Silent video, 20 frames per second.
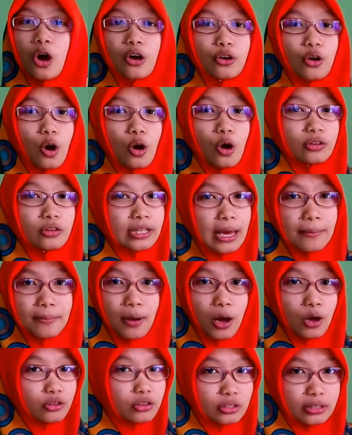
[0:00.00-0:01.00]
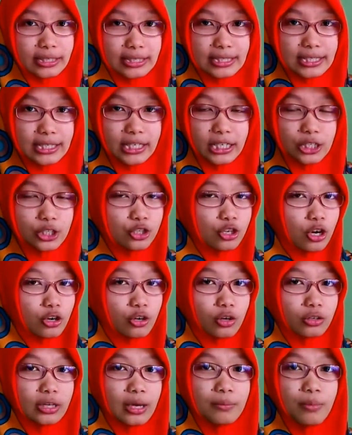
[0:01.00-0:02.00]
not only about the listening, it's
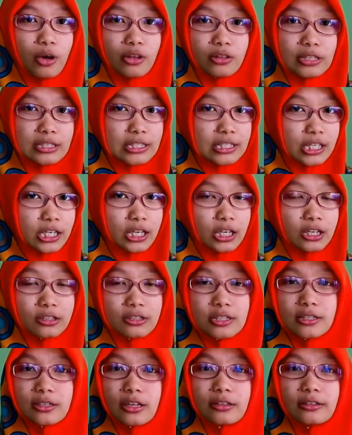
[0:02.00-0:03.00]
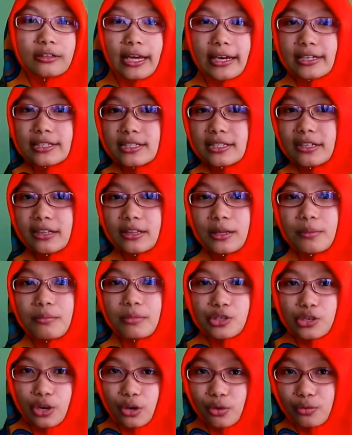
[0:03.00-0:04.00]
not only about the skills, the lesson, the
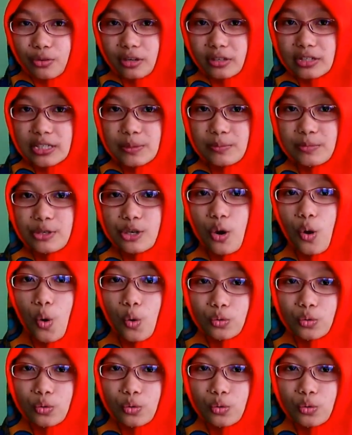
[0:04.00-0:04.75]
materials, but